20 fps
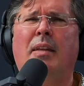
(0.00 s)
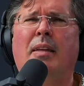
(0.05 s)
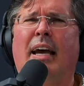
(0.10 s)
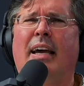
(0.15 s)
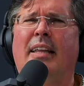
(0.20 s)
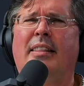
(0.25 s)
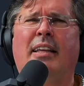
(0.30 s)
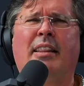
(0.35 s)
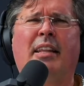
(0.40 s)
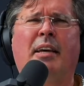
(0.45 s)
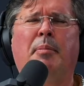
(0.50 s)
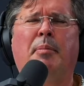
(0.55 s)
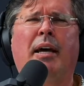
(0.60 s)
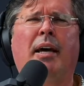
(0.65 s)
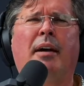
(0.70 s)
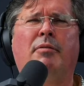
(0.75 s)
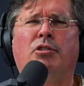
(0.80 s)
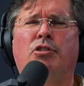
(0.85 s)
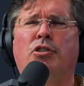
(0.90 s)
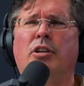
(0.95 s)
And then they may
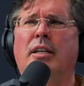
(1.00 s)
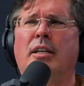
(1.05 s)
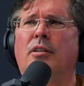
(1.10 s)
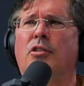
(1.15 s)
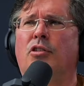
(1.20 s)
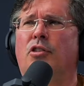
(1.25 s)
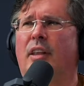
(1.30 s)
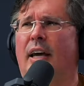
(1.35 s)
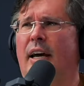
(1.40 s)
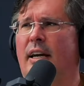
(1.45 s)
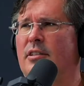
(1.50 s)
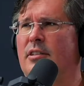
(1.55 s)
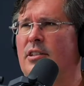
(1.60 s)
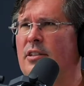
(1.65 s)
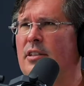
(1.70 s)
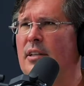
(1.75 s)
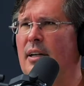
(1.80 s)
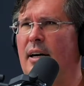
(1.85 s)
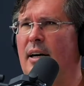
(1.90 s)
have genes that